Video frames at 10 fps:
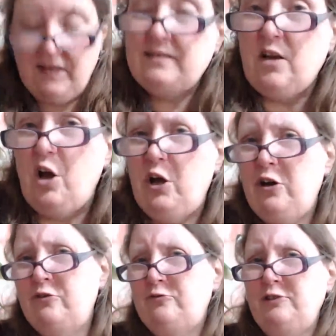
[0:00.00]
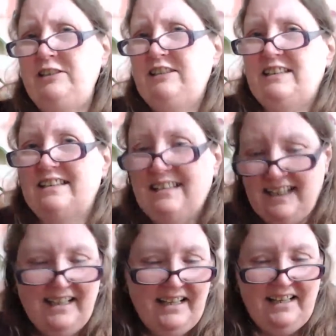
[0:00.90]
It's a half reading.
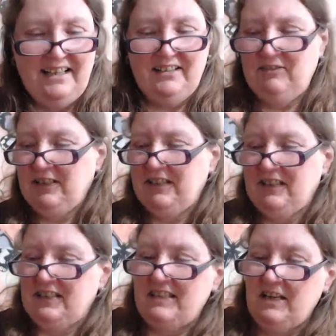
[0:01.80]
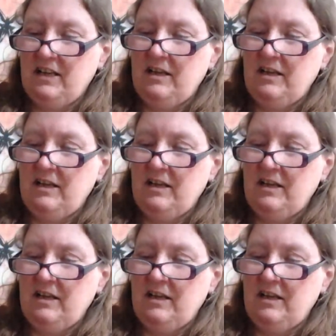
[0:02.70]
It really is.